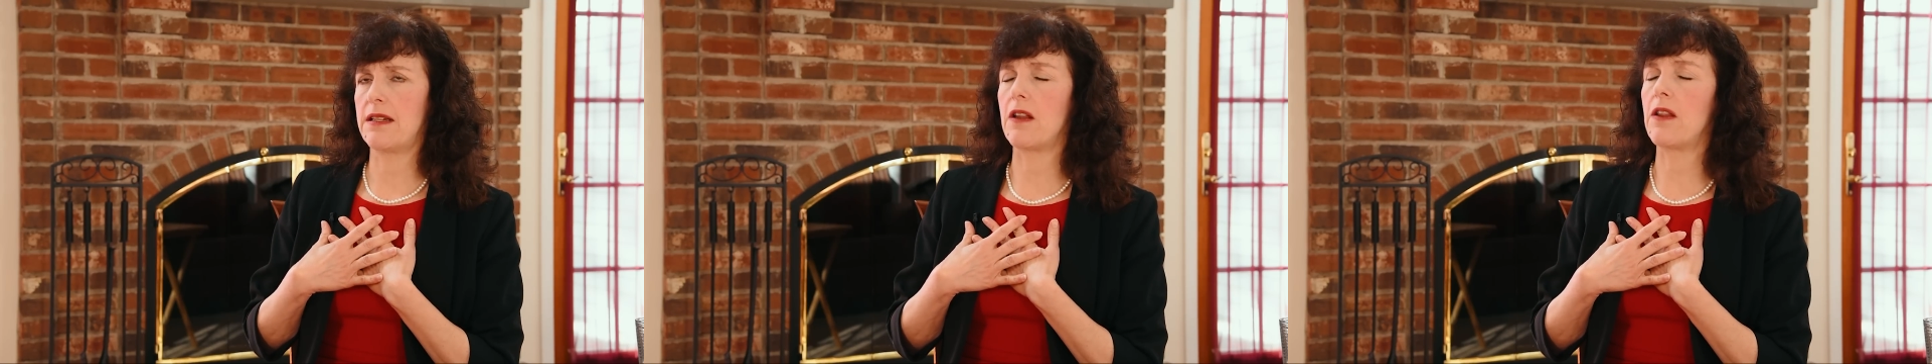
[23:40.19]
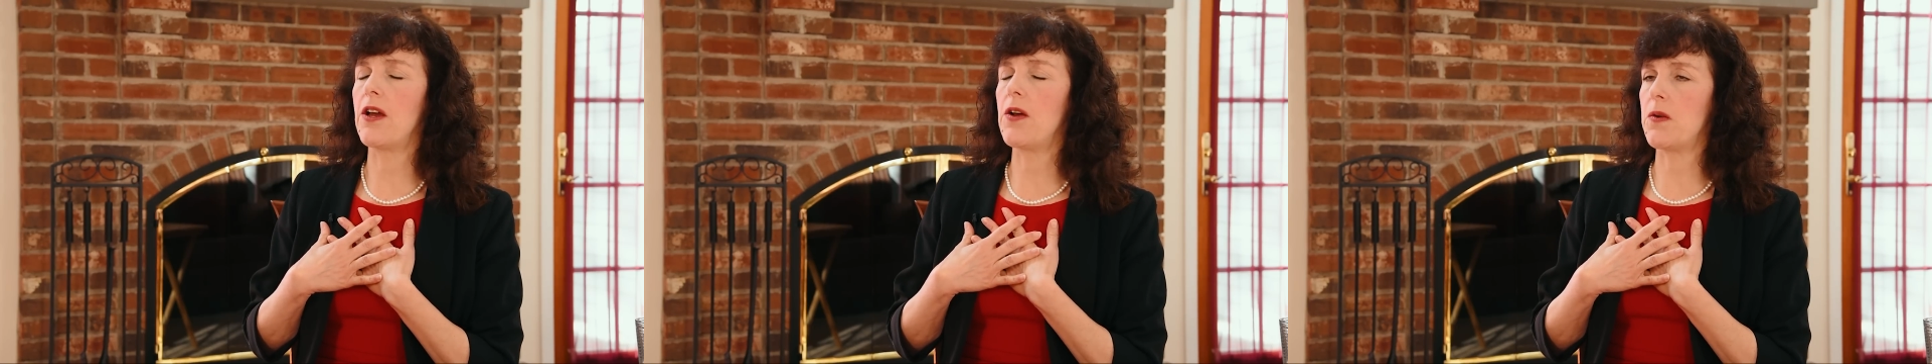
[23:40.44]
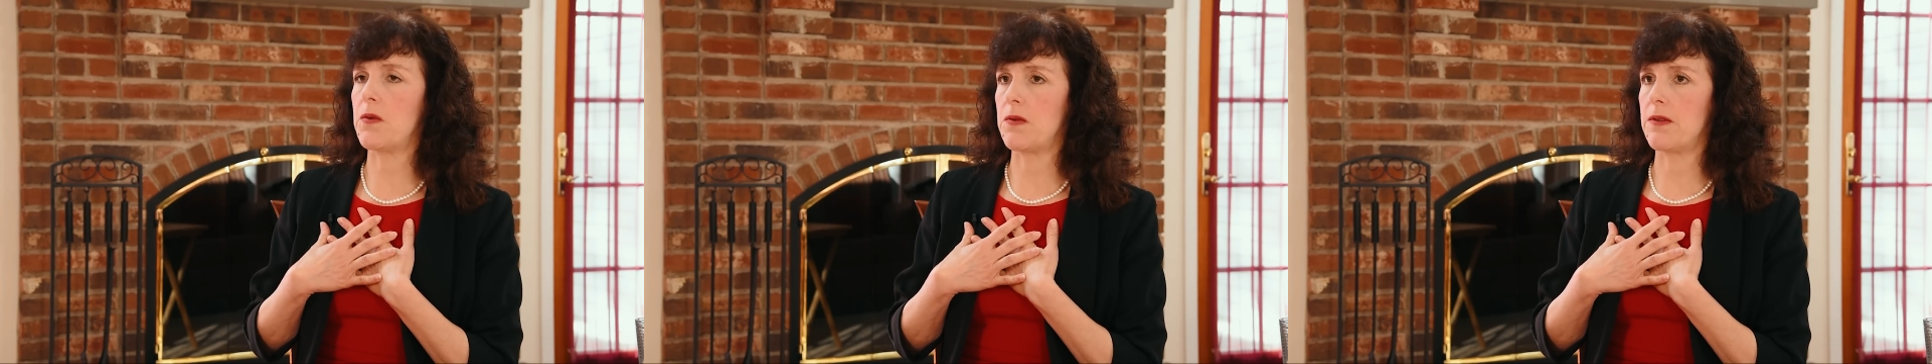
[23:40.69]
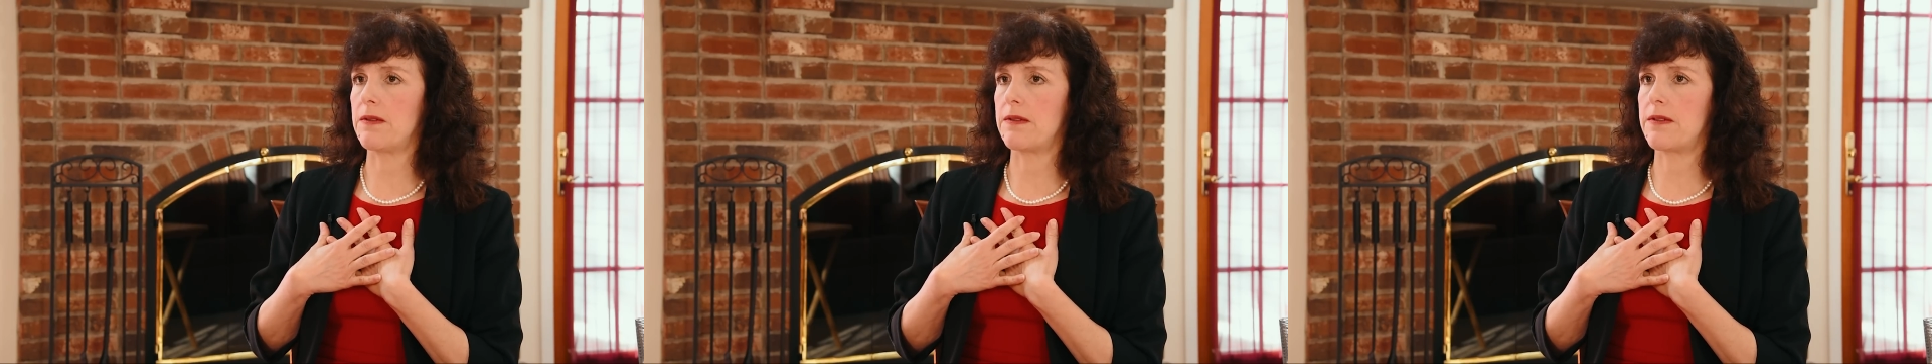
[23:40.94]

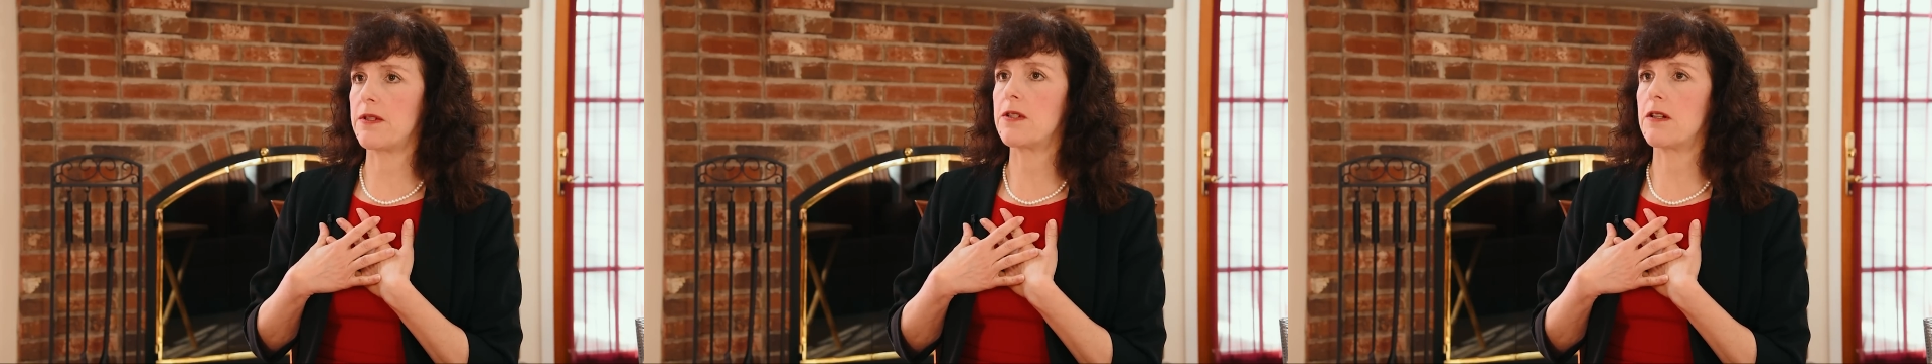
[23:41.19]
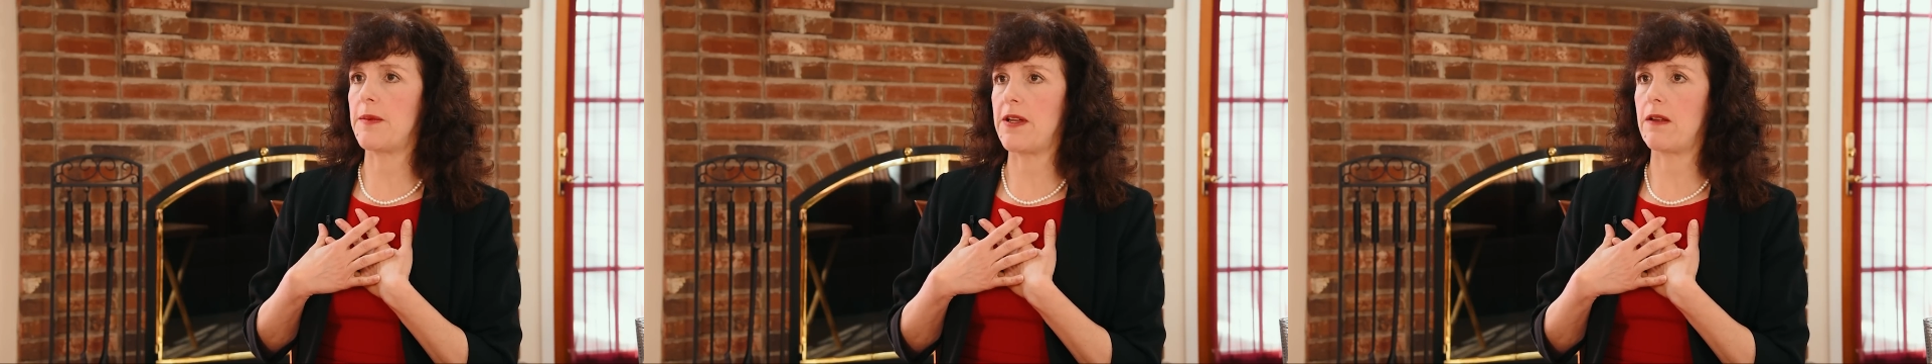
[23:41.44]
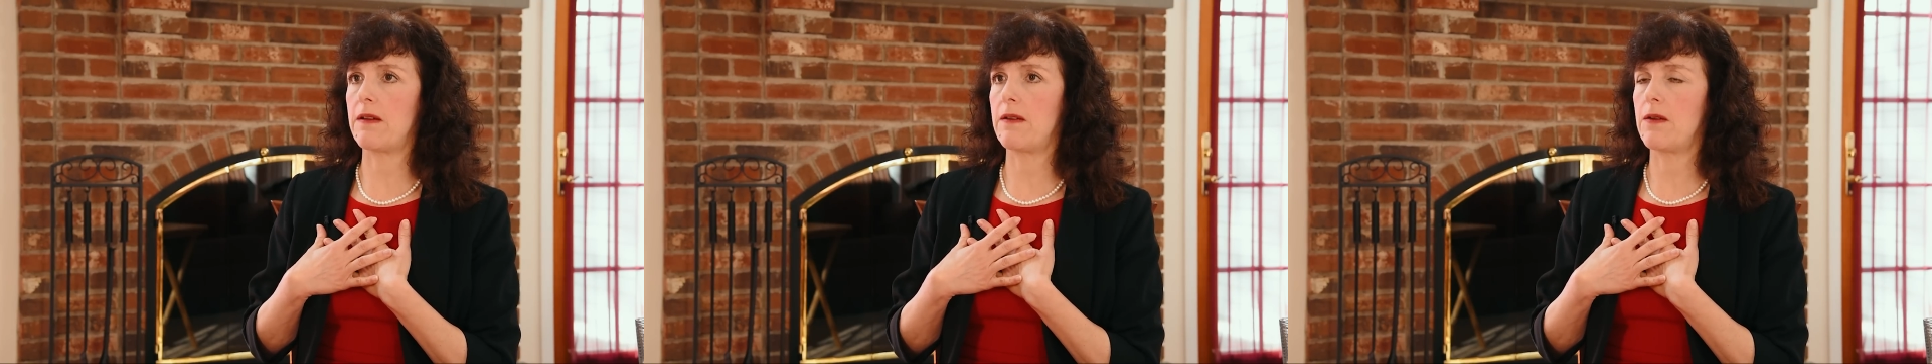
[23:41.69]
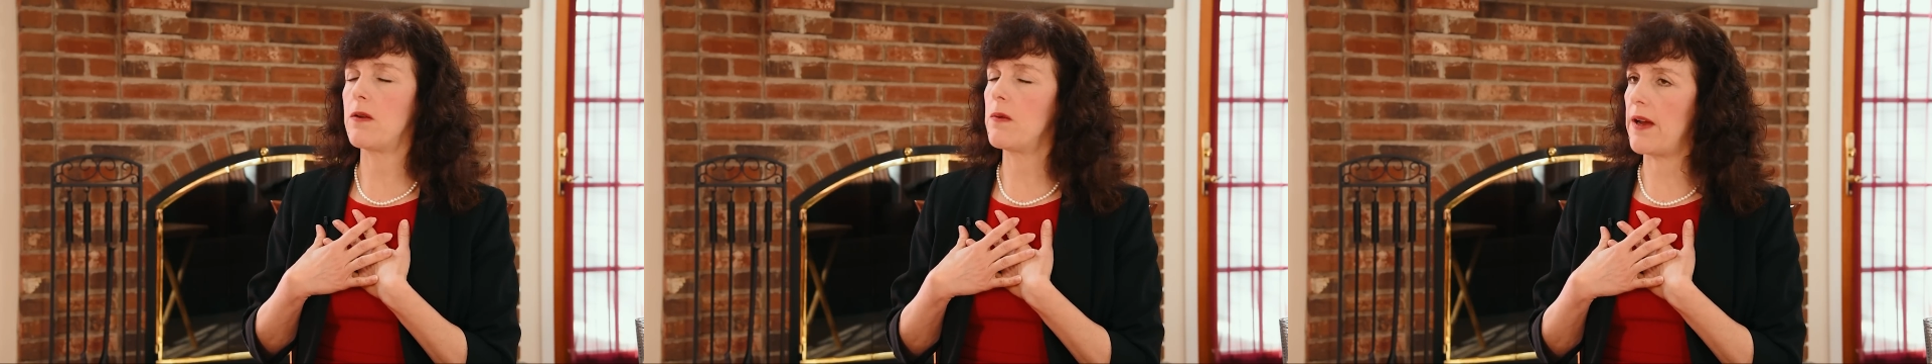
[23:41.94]
alone determine
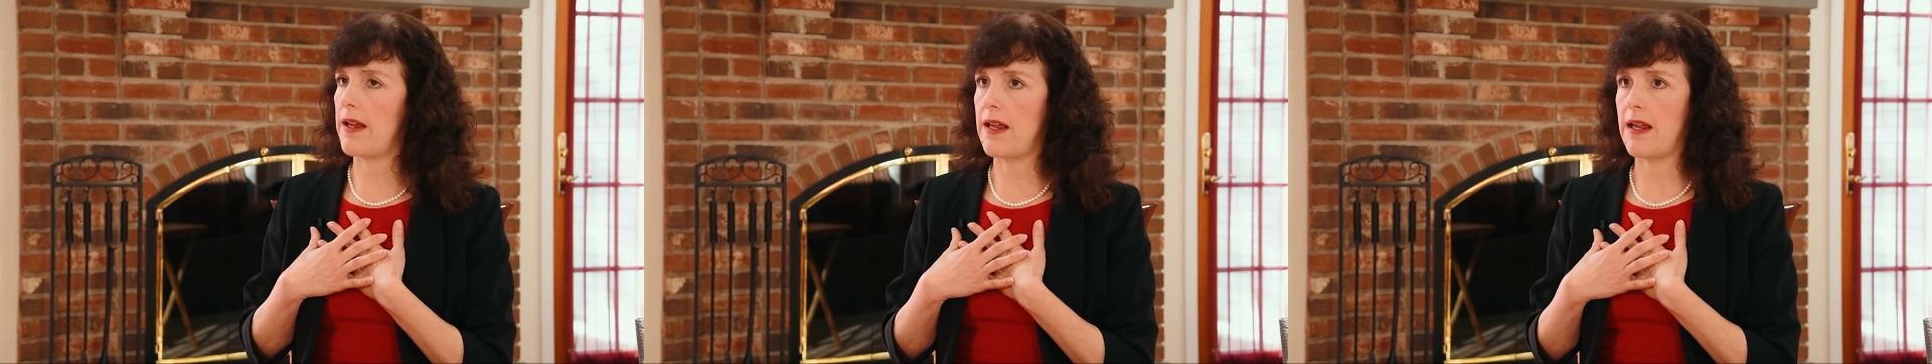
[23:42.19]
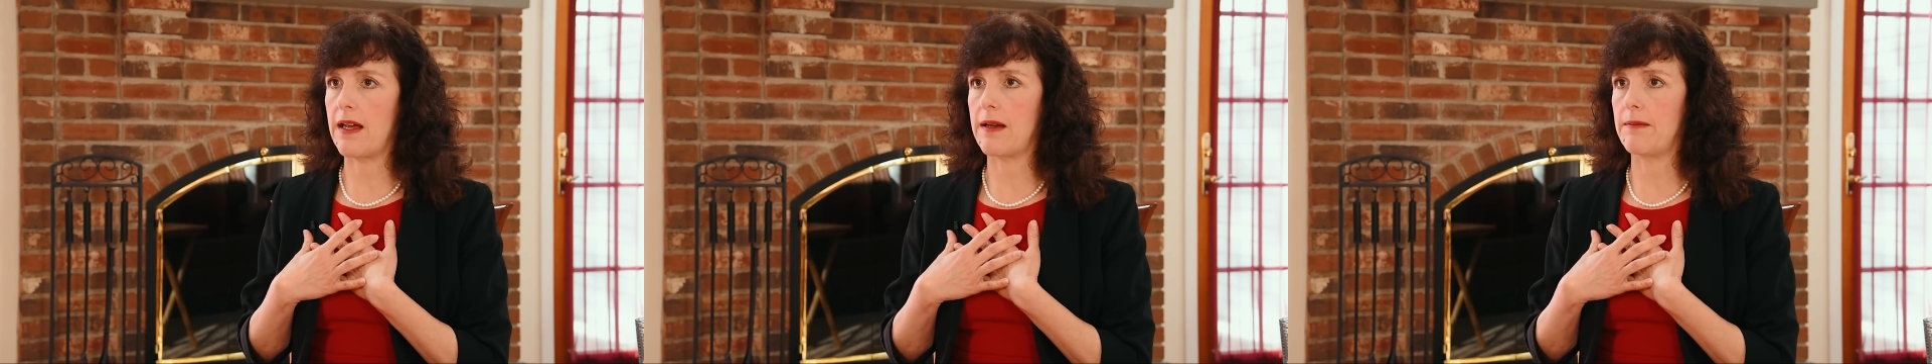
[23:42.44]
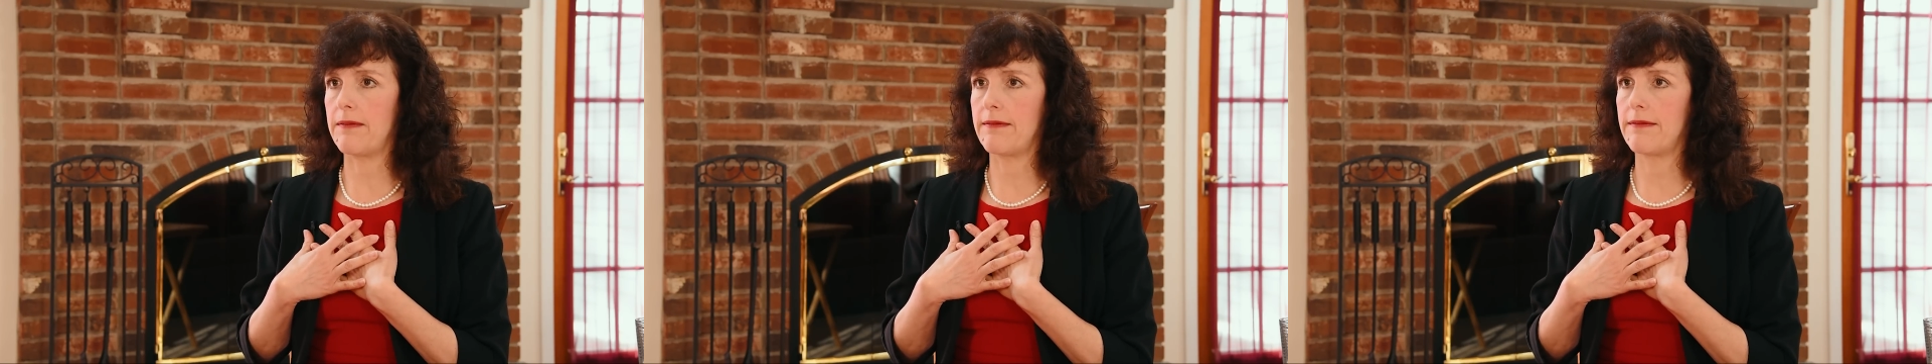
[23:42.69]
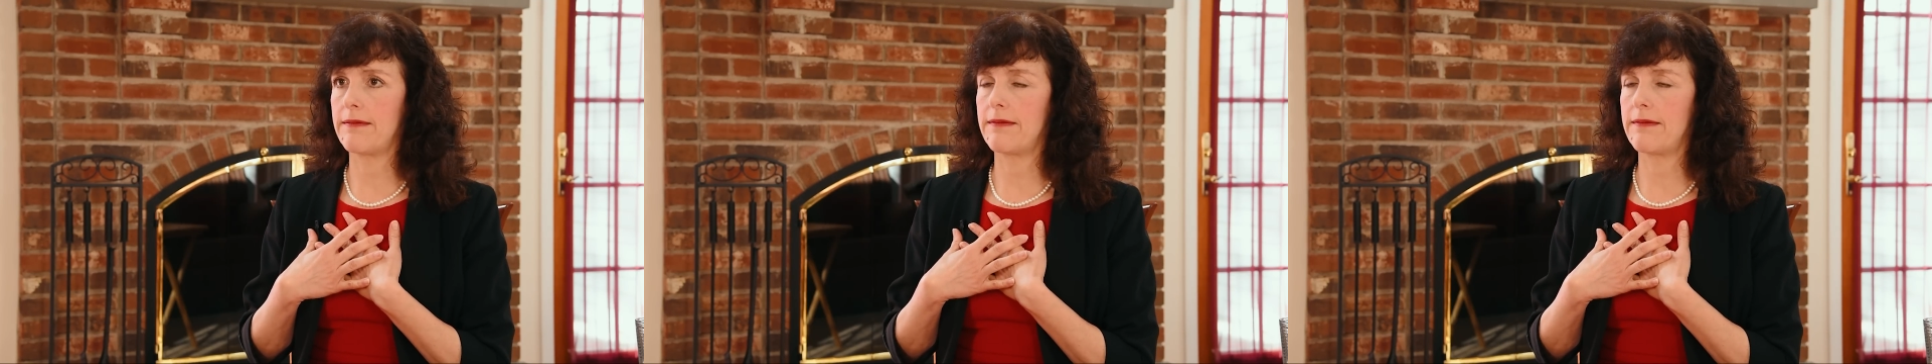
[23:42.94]
who I am,